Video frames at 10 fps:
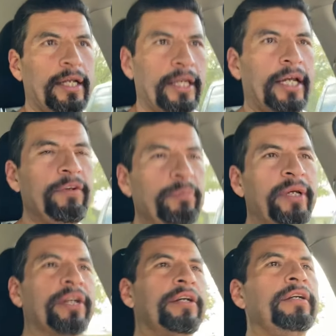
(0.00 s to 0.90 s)
every
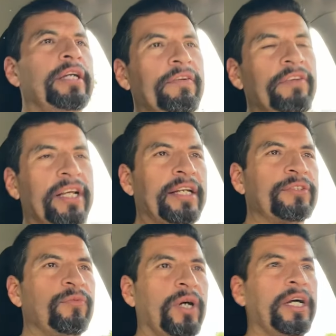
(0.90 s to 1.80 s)
beer, every
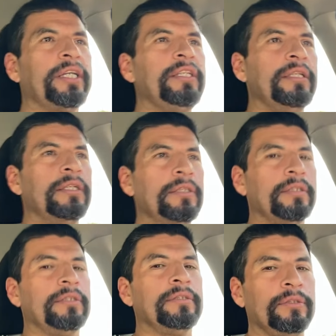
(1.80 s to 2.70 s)
glass of wine,
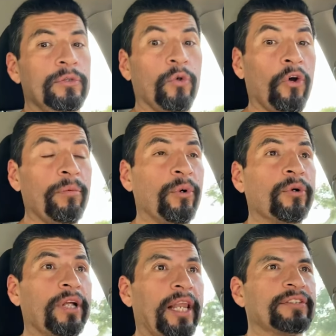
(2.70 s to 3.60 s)

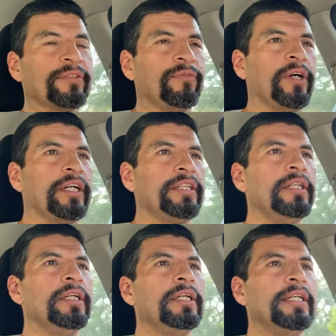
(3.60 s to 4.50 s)
normal glass of wine,
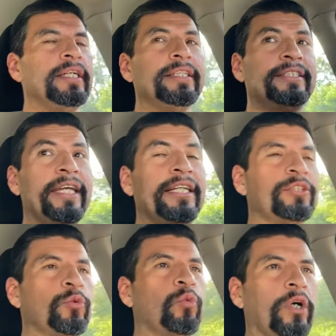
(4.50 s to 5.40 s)

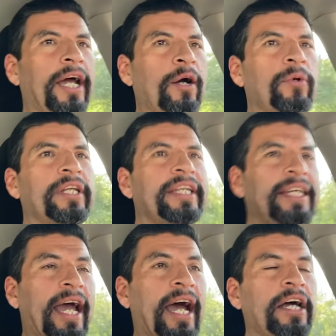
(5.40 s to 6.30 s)
takes 1 hour to
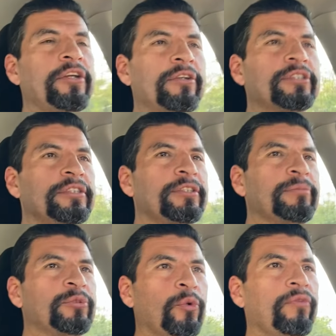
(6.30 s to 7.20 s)
get out of your
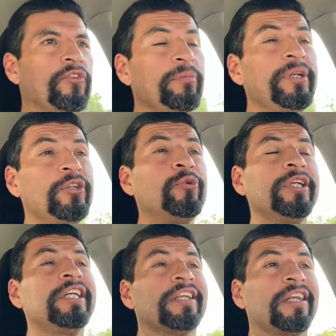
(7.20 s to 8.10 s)
system. So if you've been
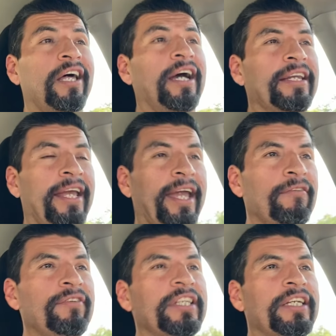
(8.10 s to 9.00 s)
drinking a lot,
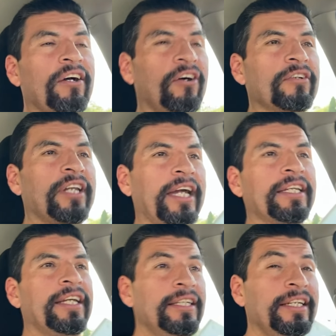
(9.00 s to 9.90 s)
heavily, all
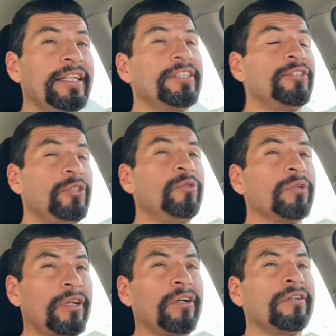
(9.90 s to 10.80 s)
night, it takes you
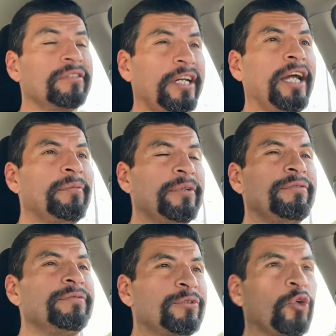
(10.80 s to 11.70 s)
a long time
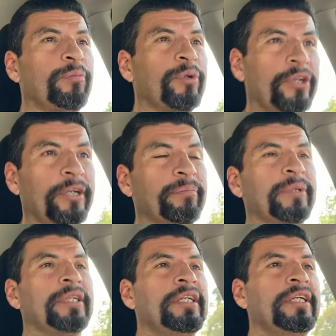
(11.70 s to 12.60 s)
to sober up.
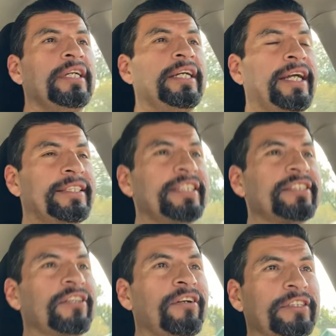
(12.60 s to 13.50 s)
It
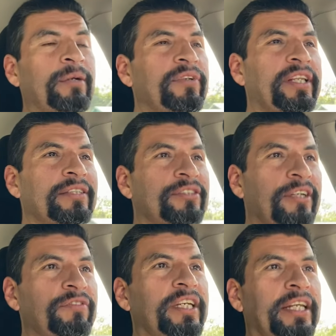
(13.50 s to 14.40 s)
takes a long time for that
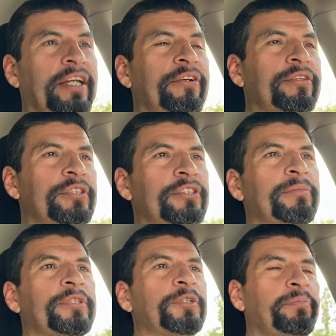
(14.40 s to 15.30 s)
stuff to get out of your
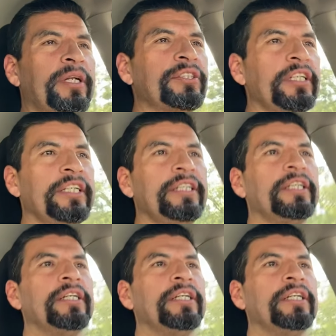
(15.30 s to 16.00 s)
system, especially